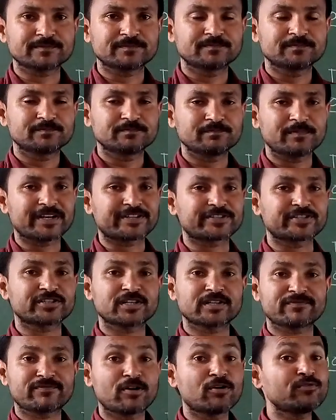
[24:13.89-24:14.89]

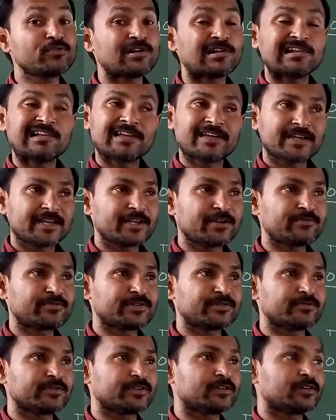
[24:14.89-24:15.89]
Bacteria found
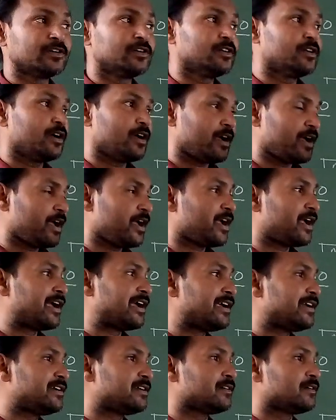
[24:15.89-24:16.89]
everywhere.
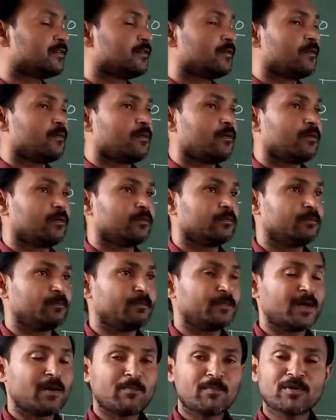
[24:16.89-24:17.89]
And
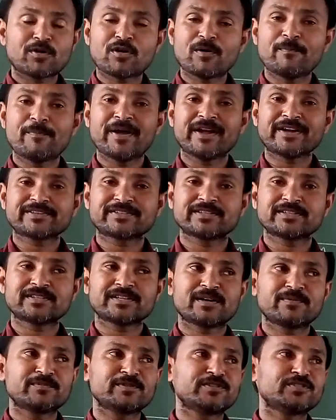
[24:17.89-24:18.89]
number of bacteria
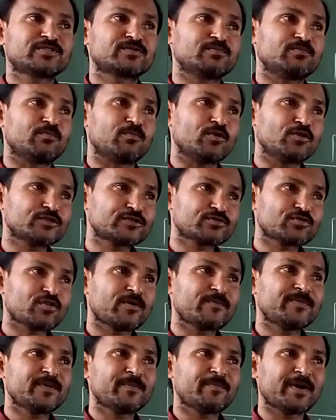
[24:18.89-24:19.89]
means most
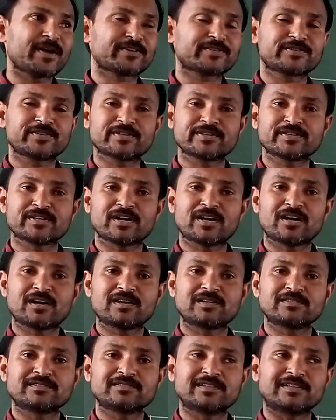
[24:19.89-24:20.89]
of the
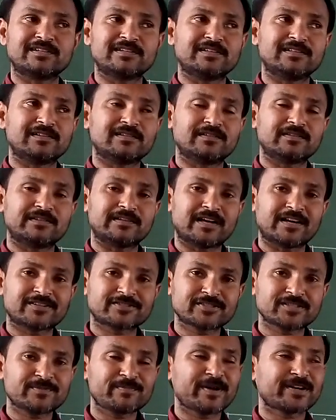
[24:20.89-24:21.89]
bacteria, the
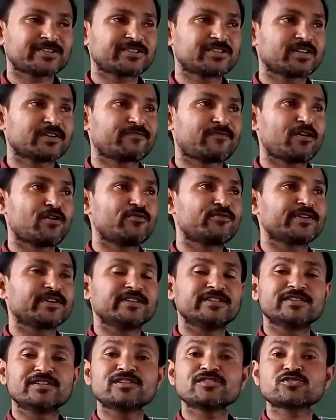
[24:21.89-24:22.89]
larger bacteria found
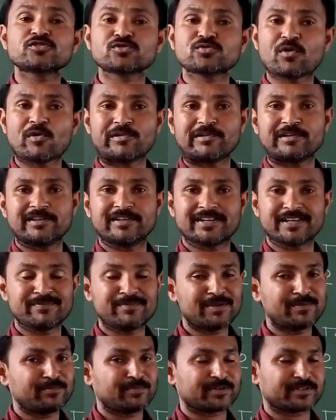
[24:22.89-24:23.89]
in the soil.
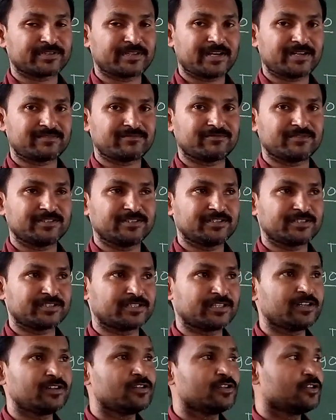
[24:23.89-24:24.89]
Remember that one is
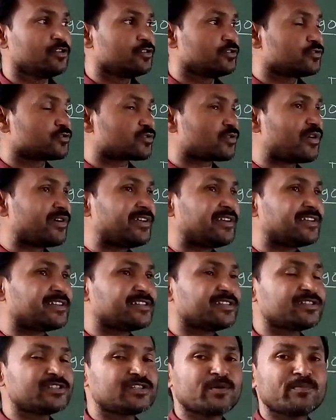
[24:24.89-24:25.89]
the soil
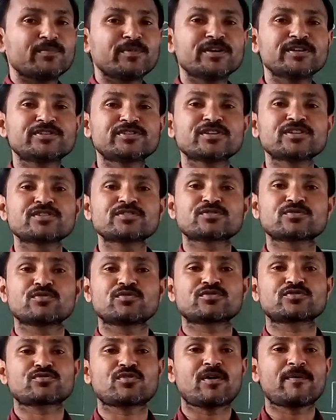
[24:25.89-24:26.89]
is the major
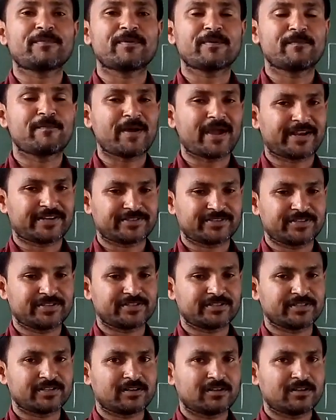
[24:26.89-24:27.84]
source of bacteria.